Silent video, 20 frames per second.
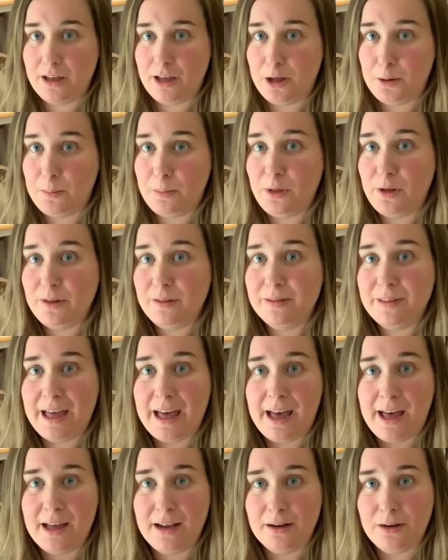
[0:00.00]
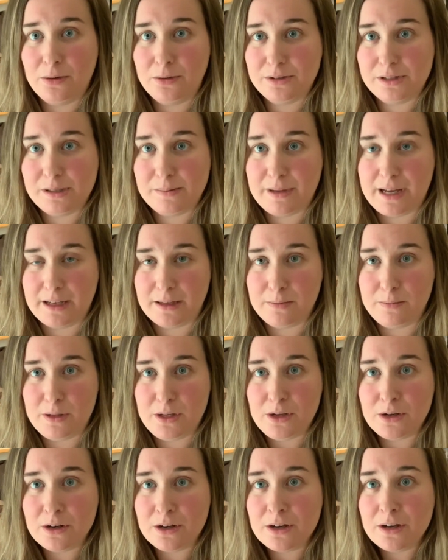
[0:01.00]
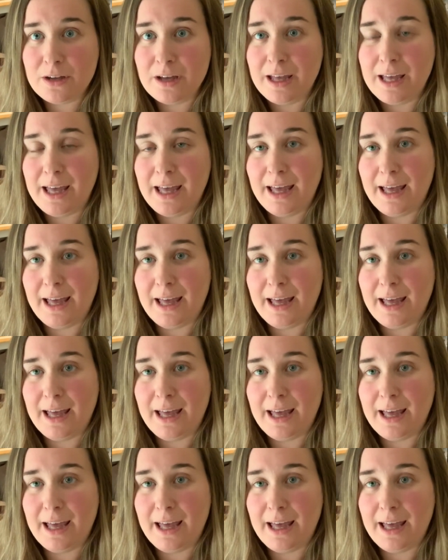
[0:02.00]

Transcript: upload that onto my computer